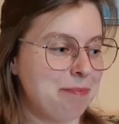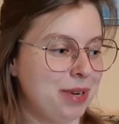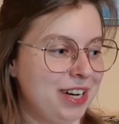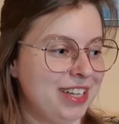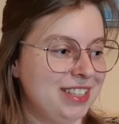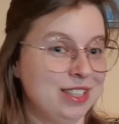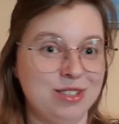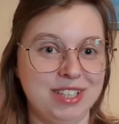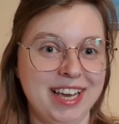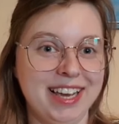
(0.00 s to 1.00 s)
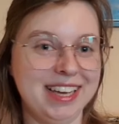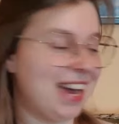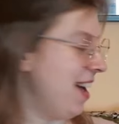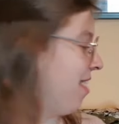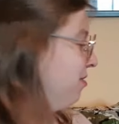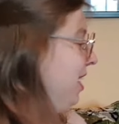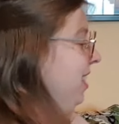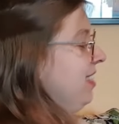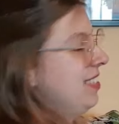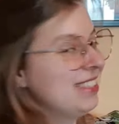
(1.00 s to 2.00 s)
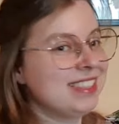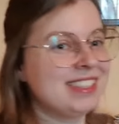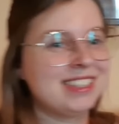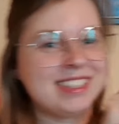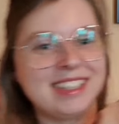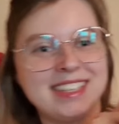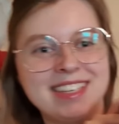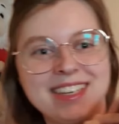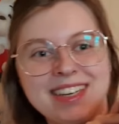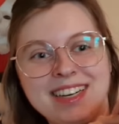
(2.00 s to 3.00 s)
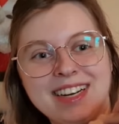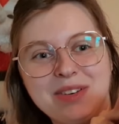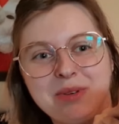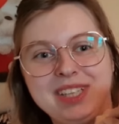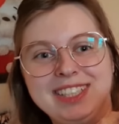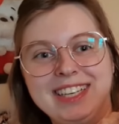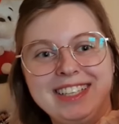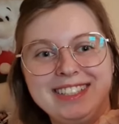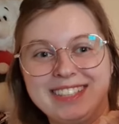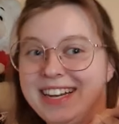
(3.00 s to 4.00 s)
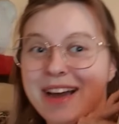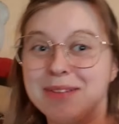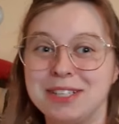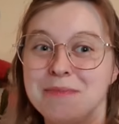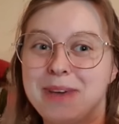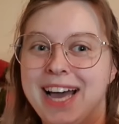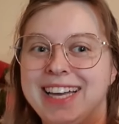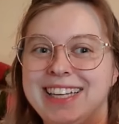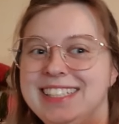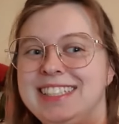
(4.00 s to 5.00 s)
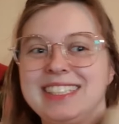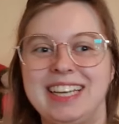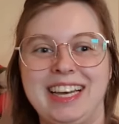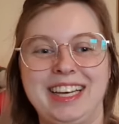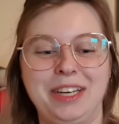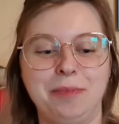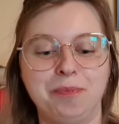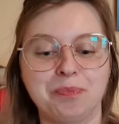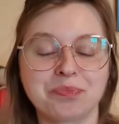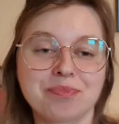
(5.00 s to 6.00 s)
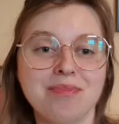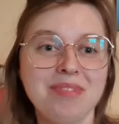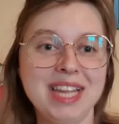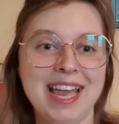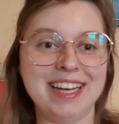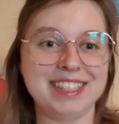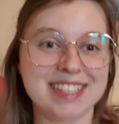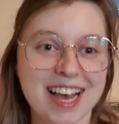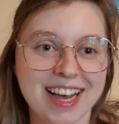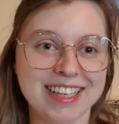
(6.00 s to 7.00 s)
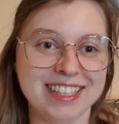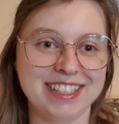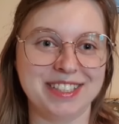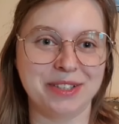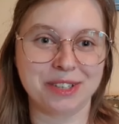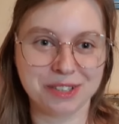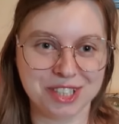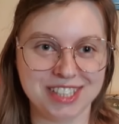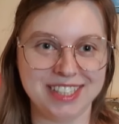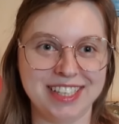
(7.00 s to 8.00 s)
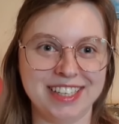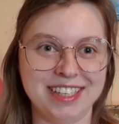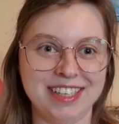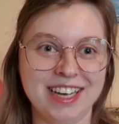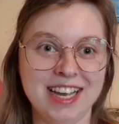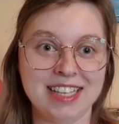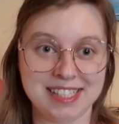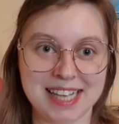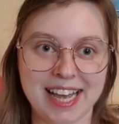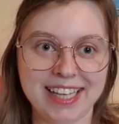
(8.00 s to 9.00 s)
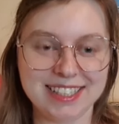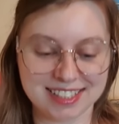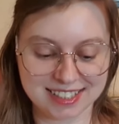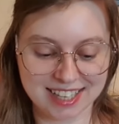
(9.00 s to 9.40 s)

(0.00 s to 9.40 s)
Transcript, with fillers: but today I have this which is an Amazon package um, and inside is a crocheting set